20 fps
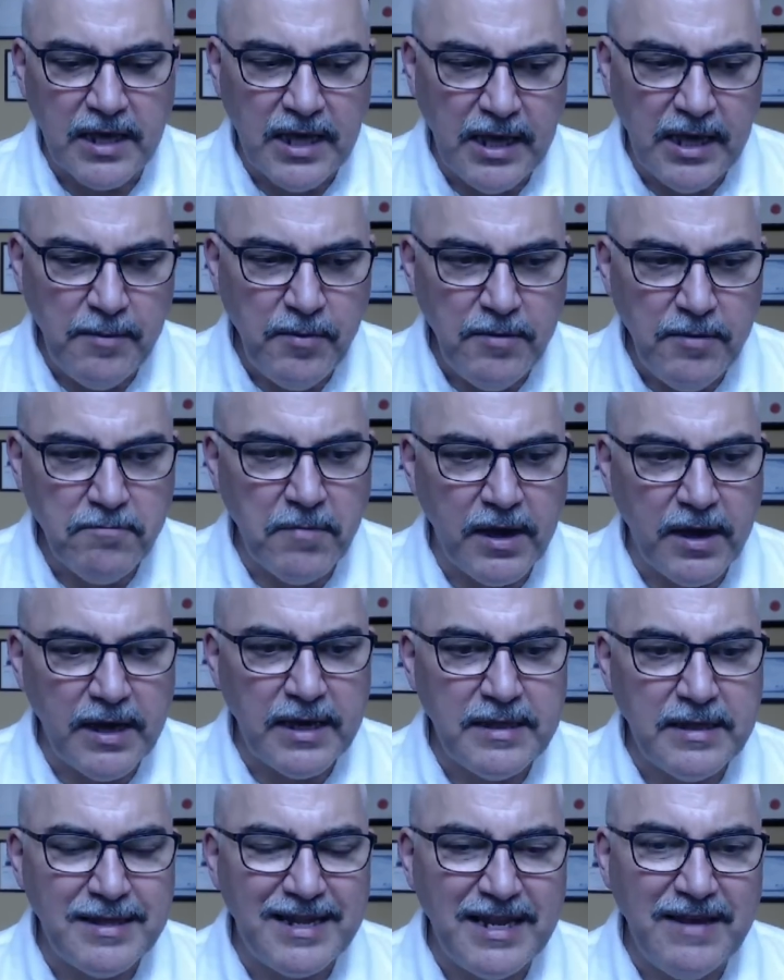keep in
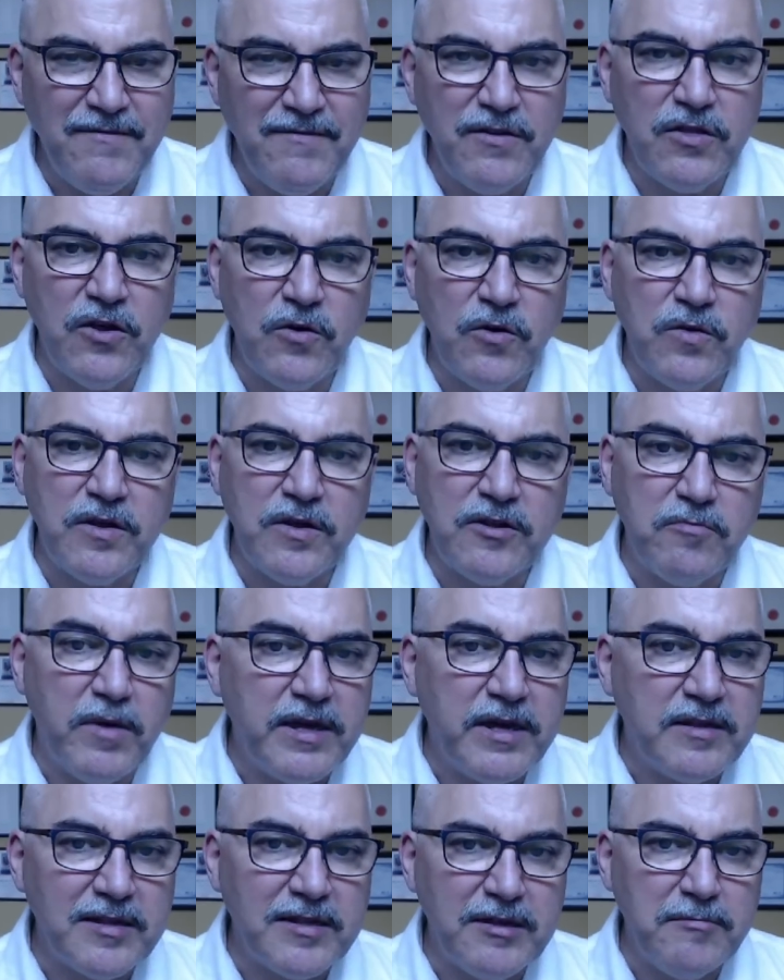mind that even though this
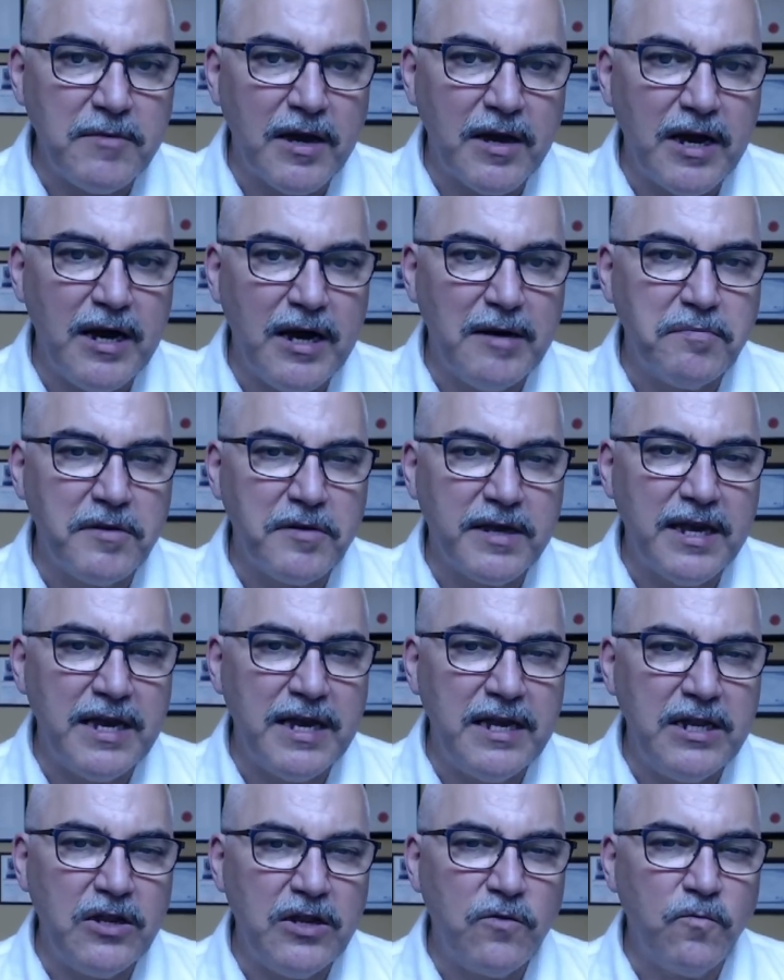may seem
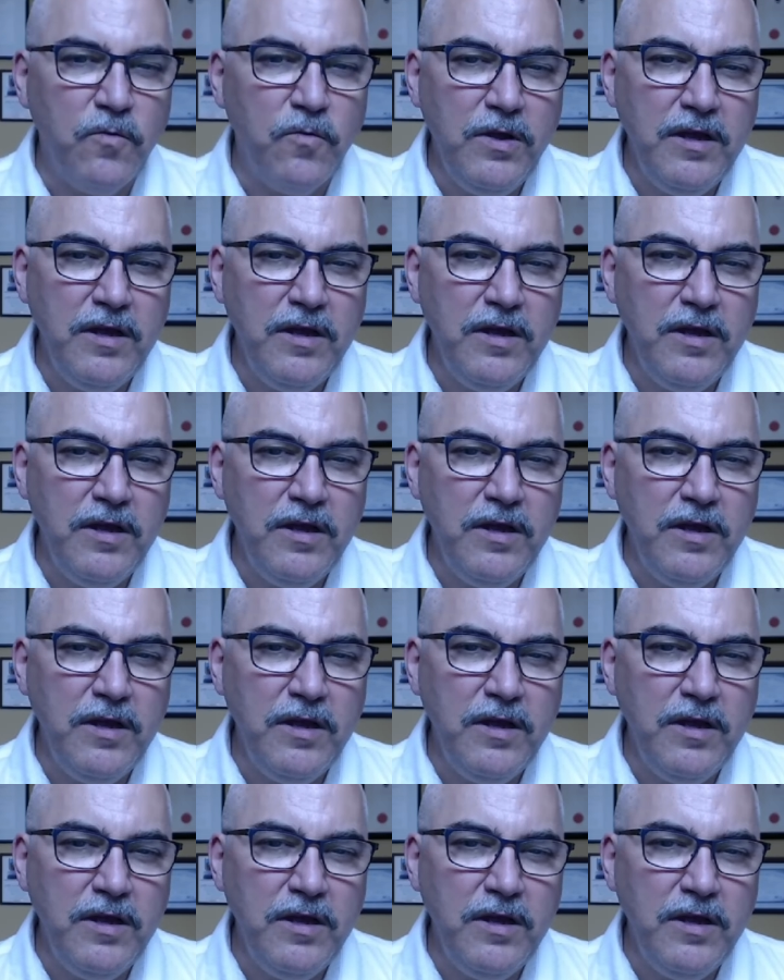complicated,